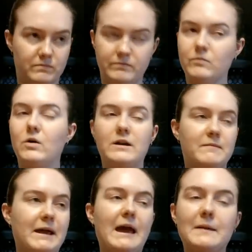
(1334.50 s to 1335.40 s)
one of
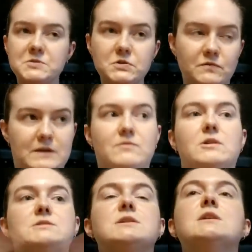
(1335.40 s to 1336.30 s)
my absolute
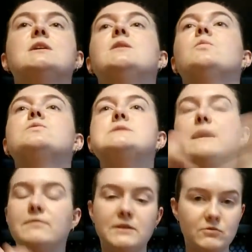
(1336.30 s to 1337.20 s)
favorites. We'll
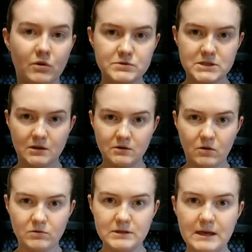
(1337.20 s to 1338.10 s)
definitely grow sun
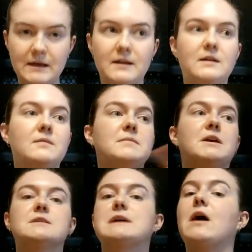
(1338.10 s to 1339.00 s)
gold again,
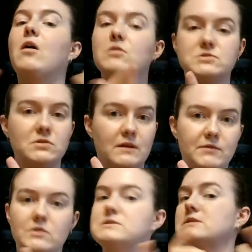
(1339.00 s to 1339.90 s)
because I also love
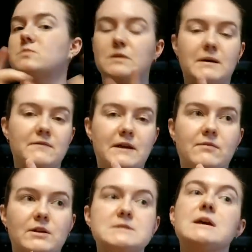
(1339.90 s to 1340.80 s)
those. That's one of my
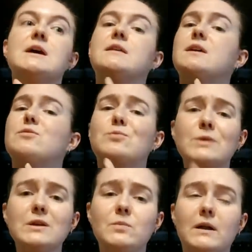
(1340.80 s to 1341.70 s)
favorites. They did
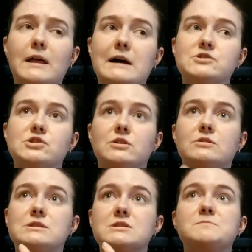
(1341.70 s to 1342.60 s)
really well last
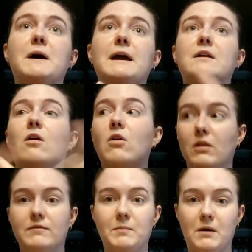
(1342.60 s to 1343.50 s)
year, despite
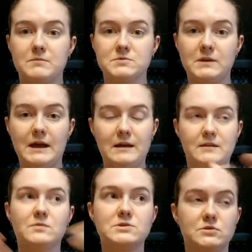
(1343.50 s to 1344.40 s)
all of the problems we had.
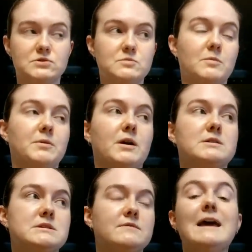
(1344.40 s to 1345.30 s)
They were still super
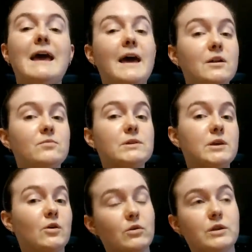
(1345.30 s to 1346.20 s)
productive and a
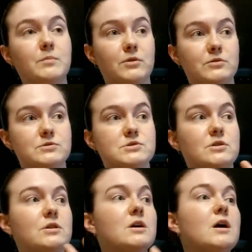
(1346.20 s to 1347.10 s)
really early
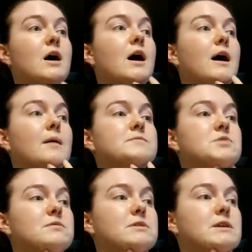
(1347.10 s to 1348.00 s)
producer. So
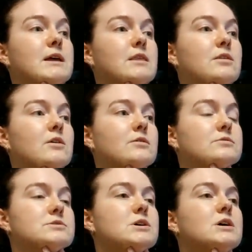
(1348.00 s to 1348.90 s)
I really like
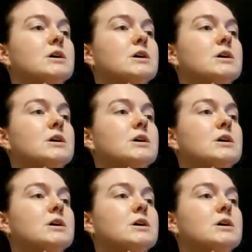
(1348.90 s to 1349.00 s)
those.